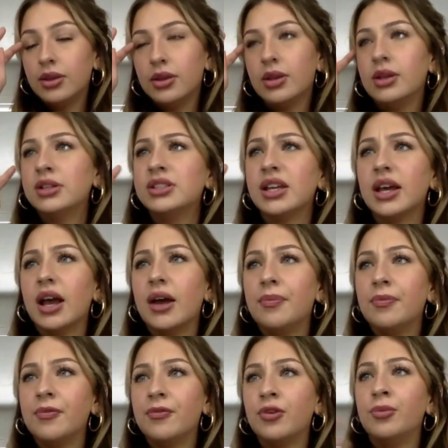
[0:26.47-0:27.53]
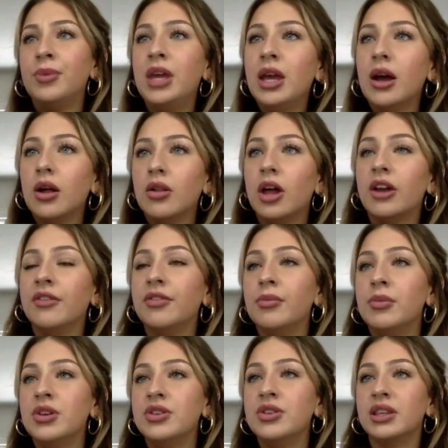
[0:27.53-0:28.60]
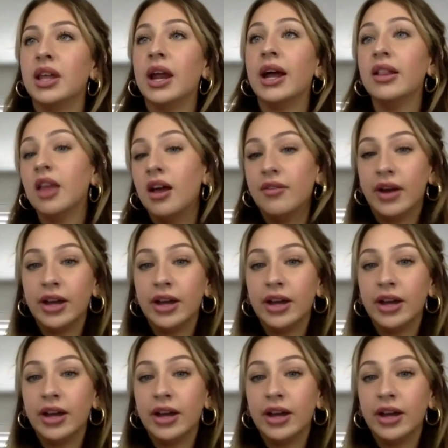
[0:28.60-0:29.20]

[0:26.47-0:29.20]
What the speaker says: because for me, a lot of the music that I love,